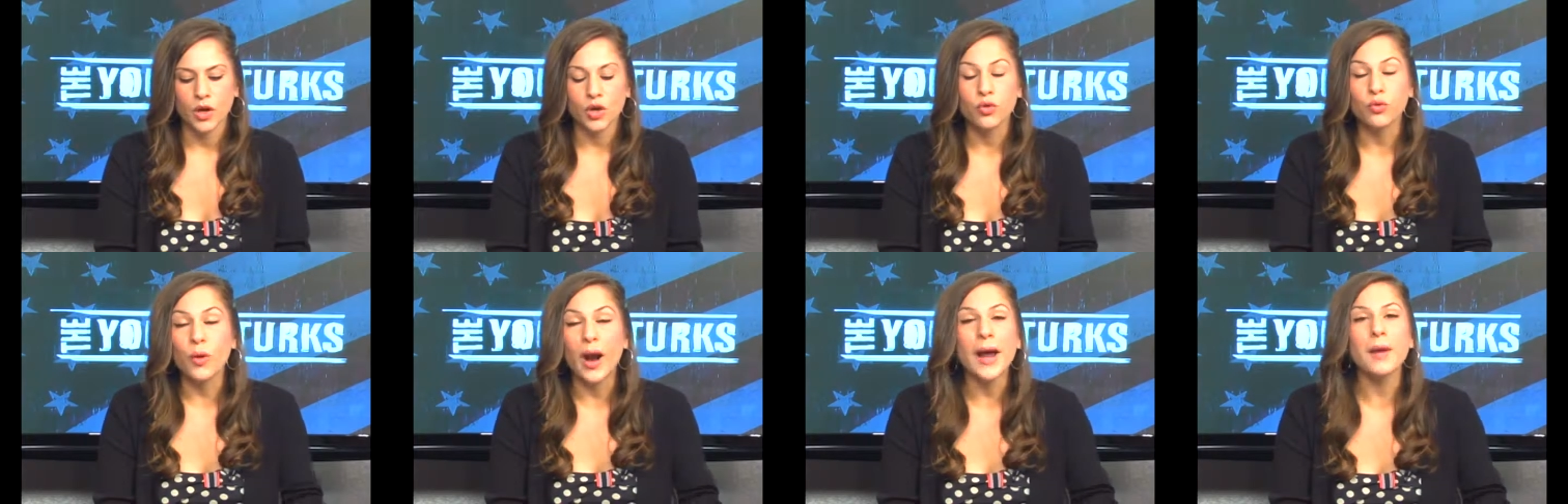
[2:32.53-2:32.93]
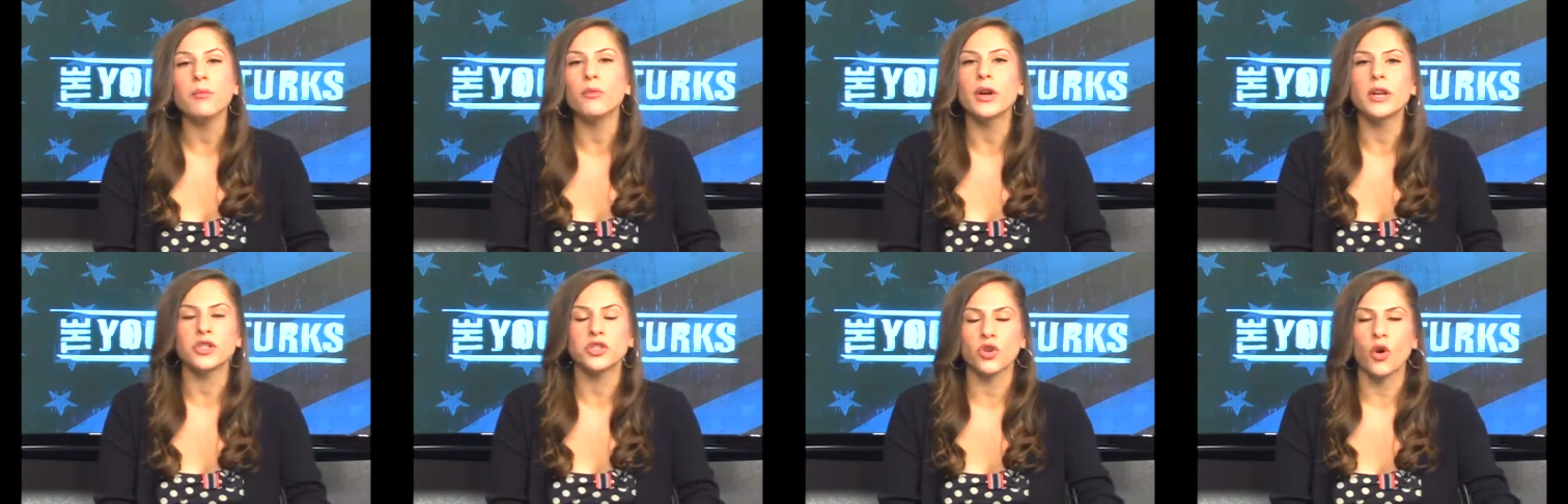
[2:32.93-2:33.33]

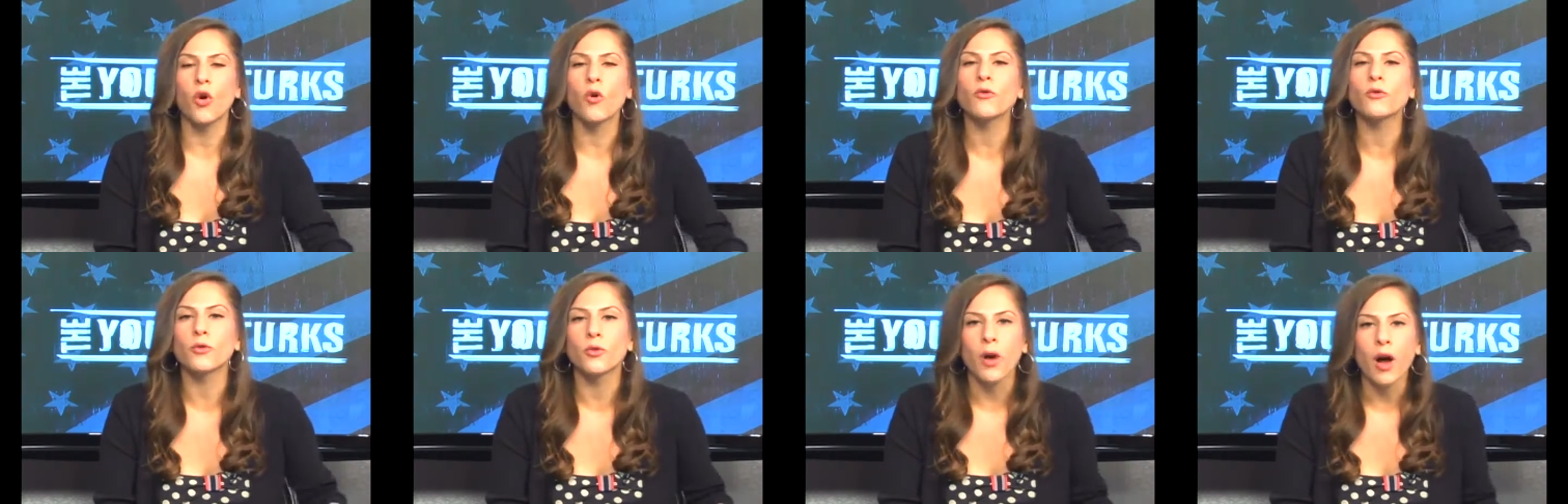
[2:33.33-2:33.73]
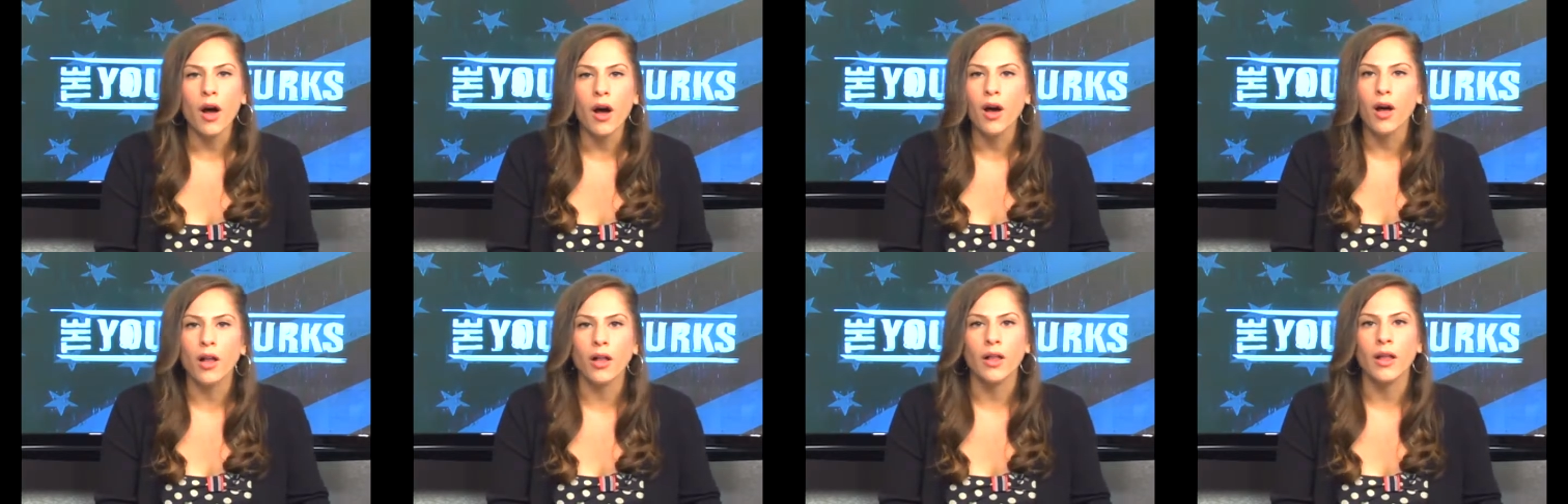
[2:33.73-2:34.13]
crime rates
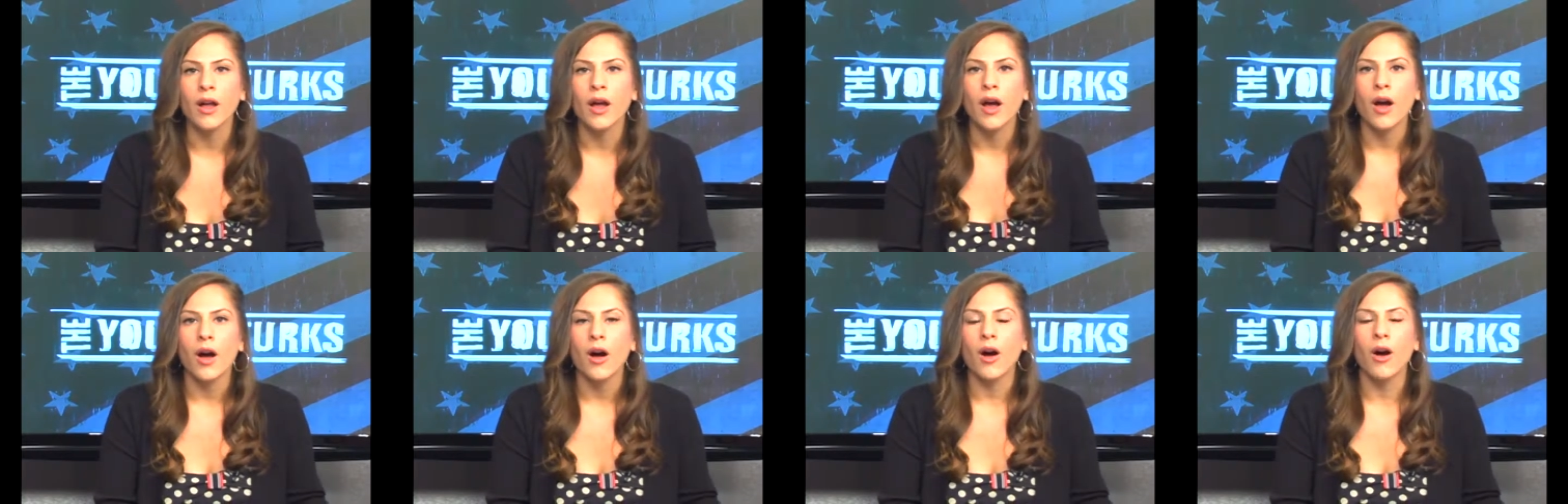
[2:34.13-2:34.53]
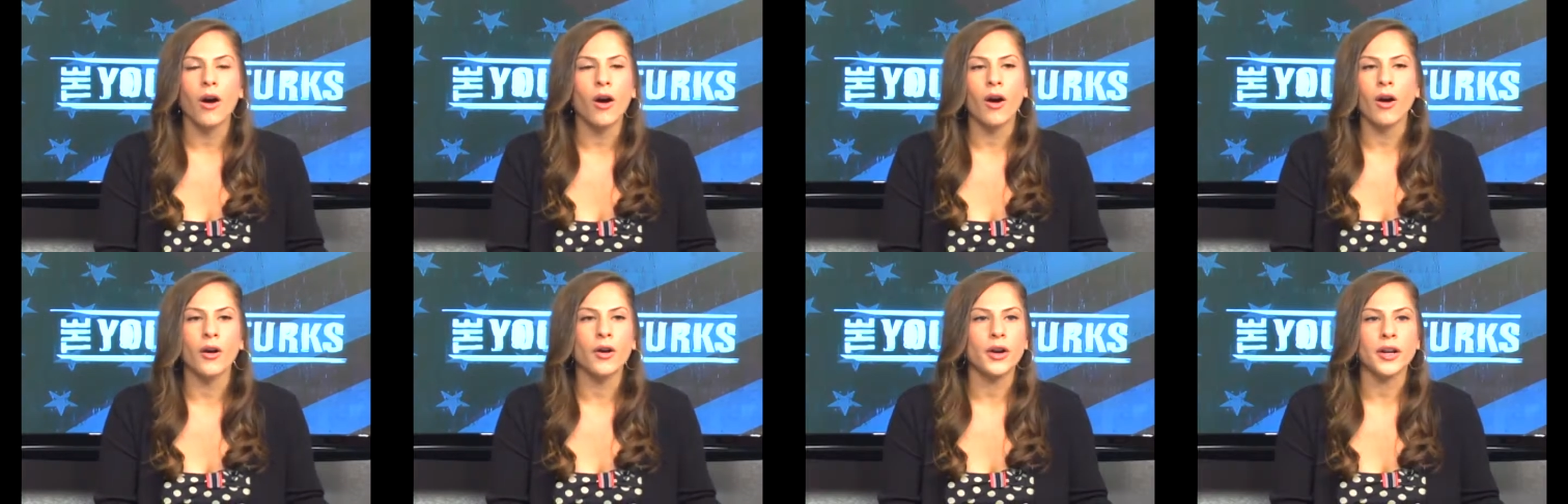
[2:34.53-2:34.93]
overall
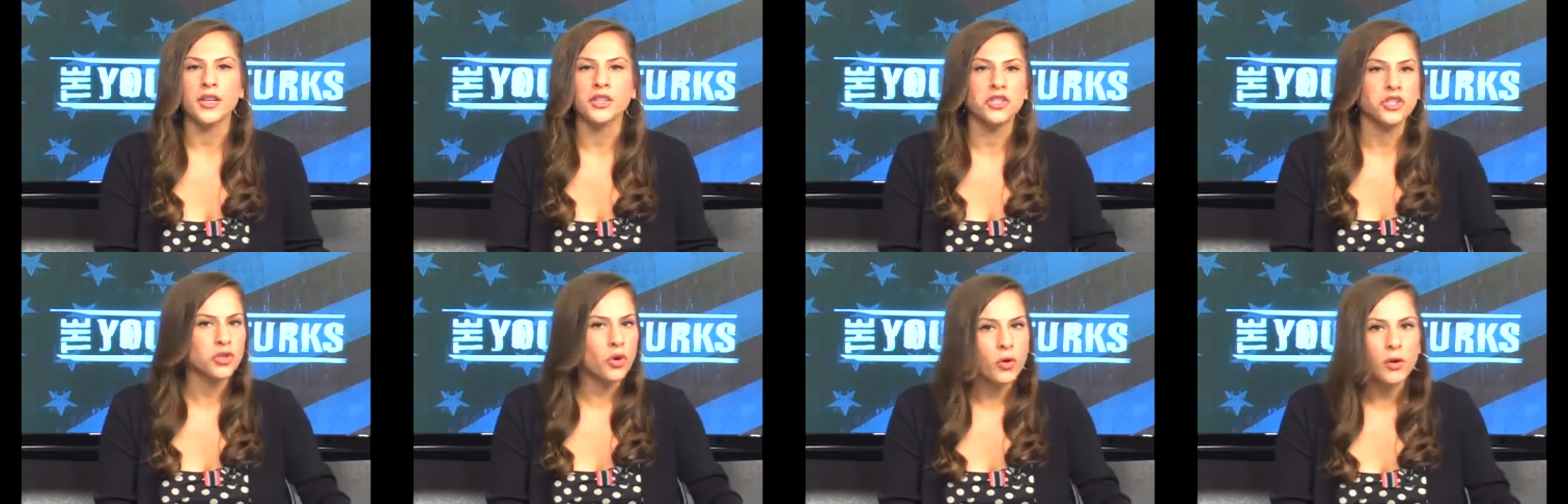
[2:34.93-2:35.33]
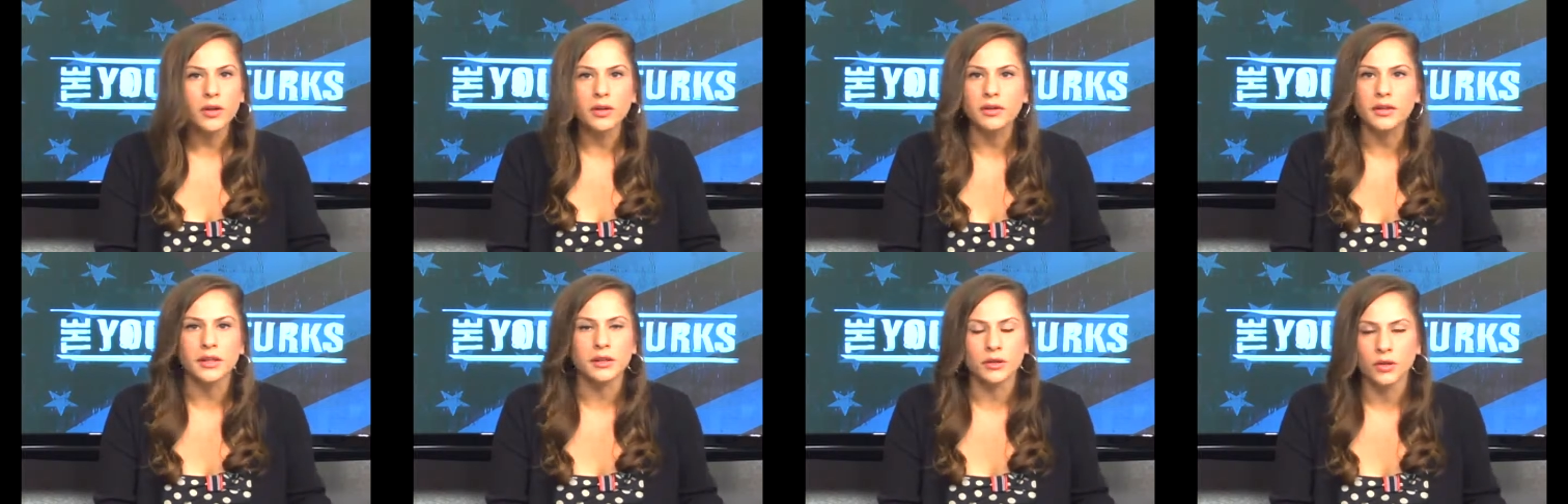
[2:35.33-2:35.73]
are
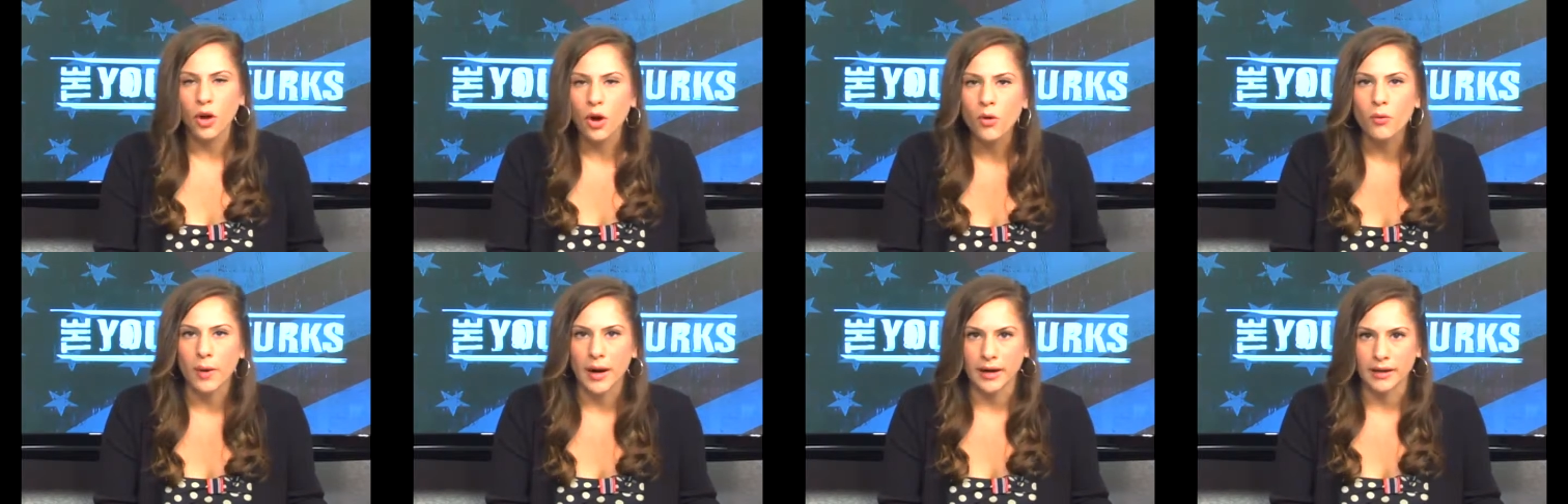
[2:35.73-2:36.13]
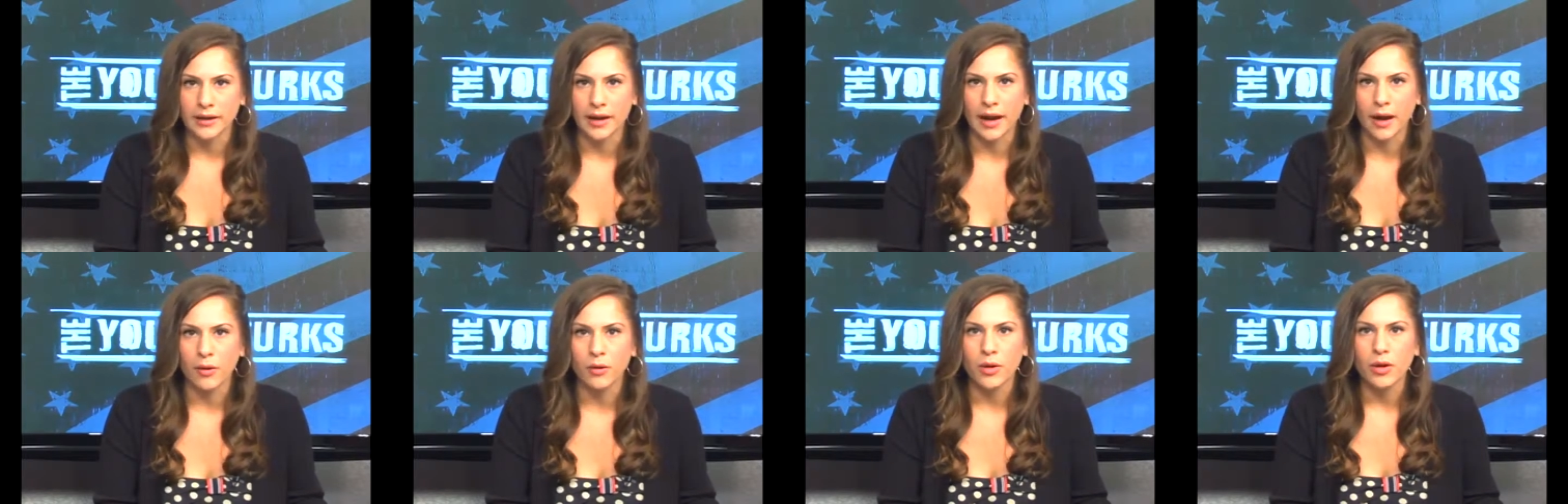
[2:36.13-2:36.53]
historically low right
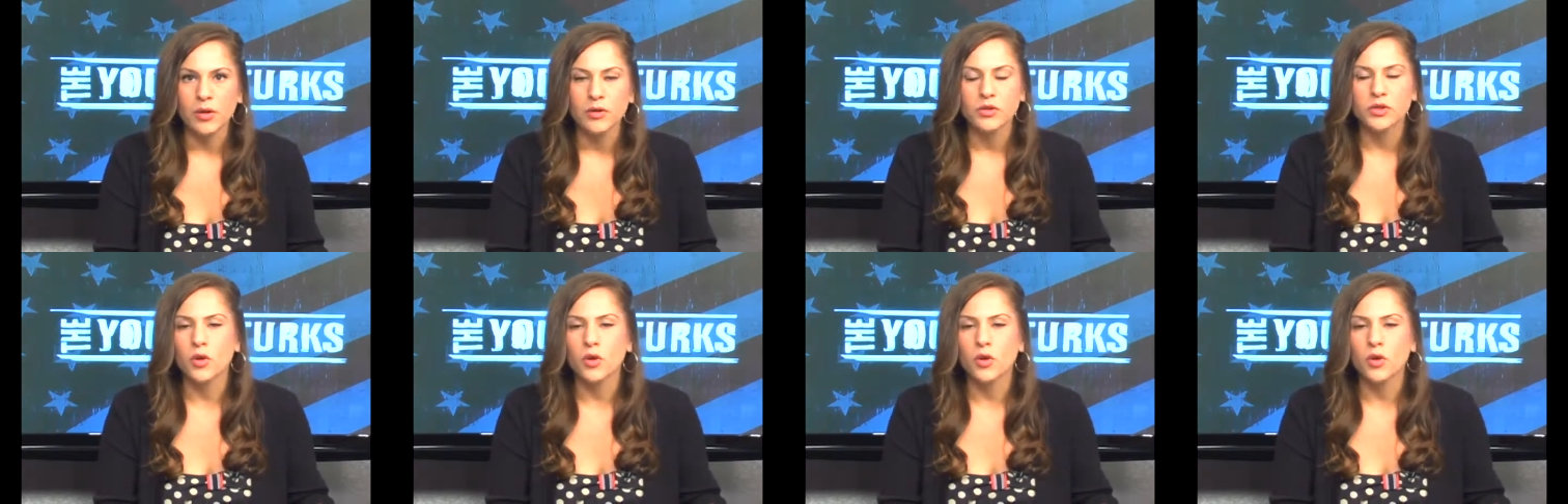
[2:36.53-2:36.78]
now.